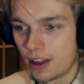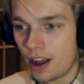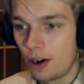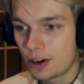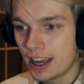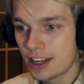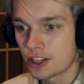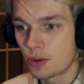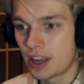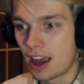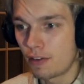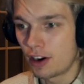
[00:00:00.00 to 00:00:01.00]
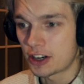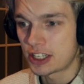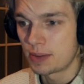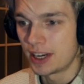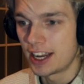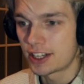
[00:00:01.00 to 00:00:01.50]
Okay, so we have our
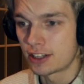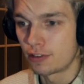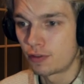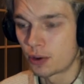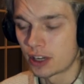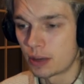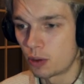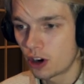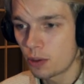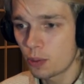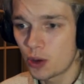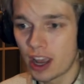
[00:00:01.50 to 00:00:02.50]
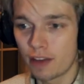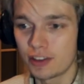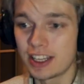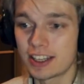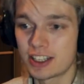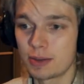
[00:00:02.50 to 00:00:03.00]
simulation for the worm, we have
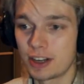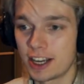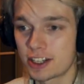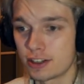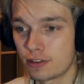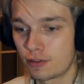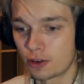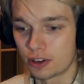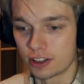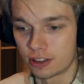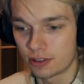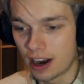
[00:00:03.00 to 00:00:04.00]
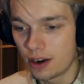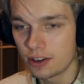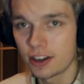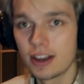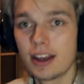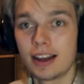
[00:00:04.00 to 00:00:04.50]
the simulation for the
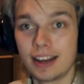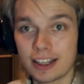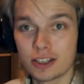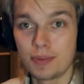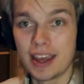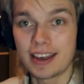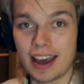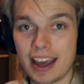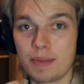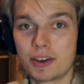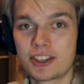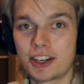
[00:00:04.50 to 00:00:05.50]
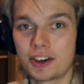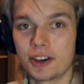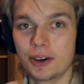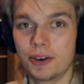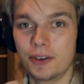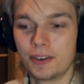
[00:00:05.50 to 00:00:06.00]
ground. Let's make a
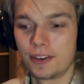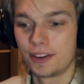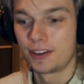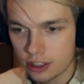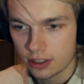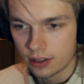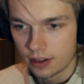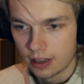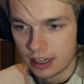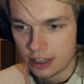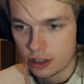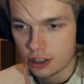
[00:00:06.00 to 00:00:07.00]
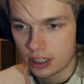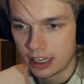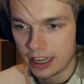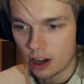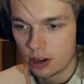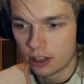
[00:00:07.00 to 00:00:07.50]
material. Let's just
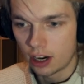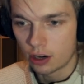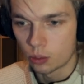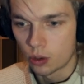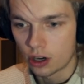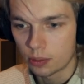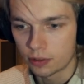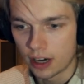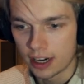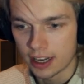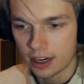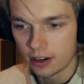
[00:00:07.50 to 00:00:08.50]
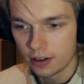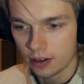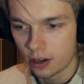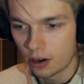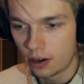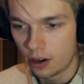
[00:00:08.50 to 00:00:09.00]
click on our worm right here,
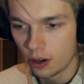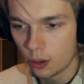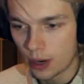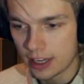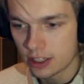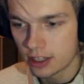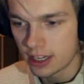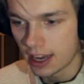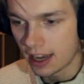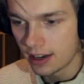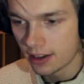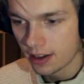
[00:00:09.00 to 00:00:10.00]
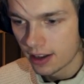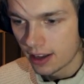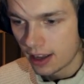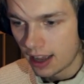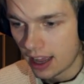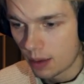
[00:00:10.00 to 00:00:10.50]
go all the way to the end,
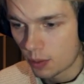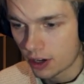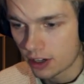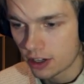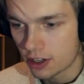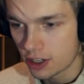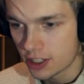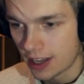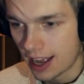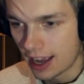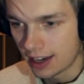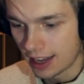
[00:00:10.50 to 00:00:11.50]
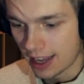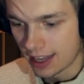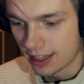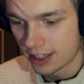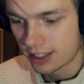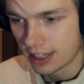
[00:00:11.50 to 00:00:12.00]
and we're going to just add
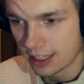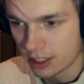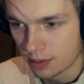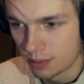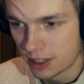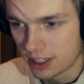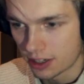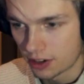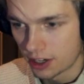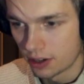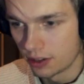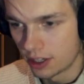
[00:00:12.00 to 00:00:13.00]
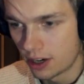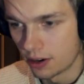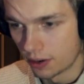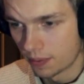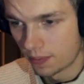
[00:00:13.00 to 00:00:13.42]
a set material node.